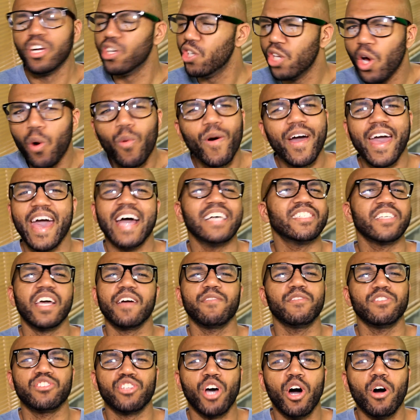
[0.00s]
No one has
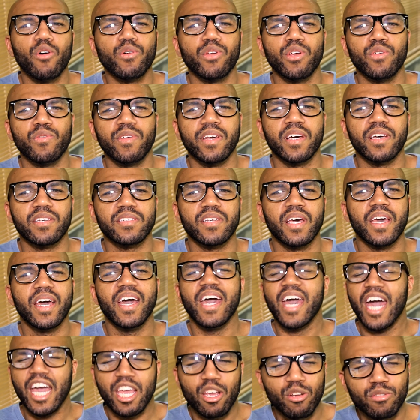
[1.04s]
ever told you this.
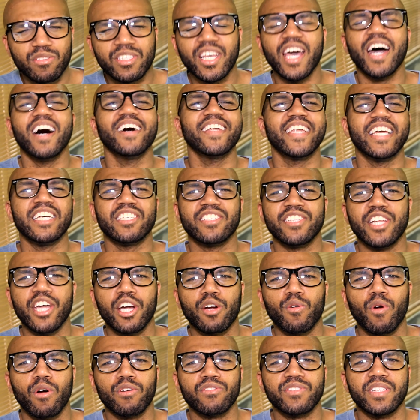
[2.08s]
And you tell these
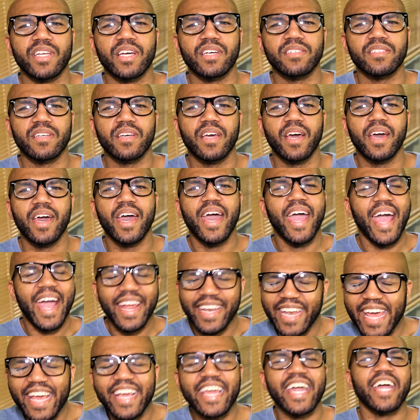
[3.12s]
Negroes this
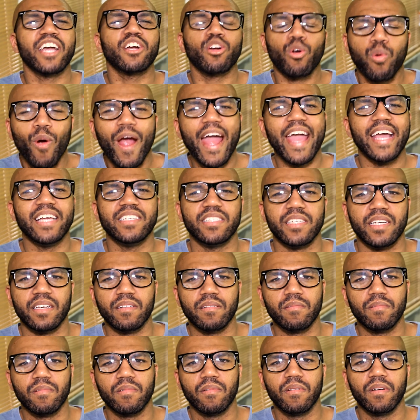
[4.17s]
and they get crazy.
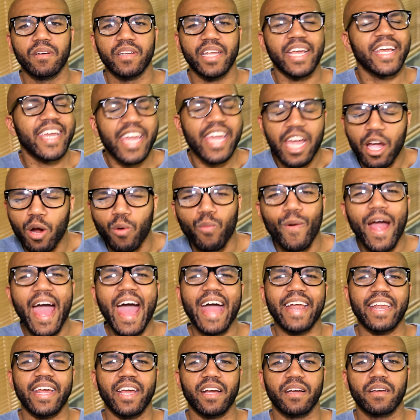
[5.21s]
They get
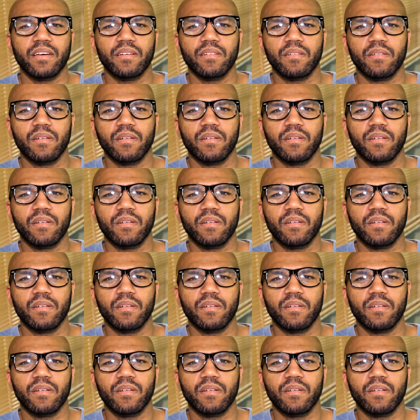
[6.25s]
erratic.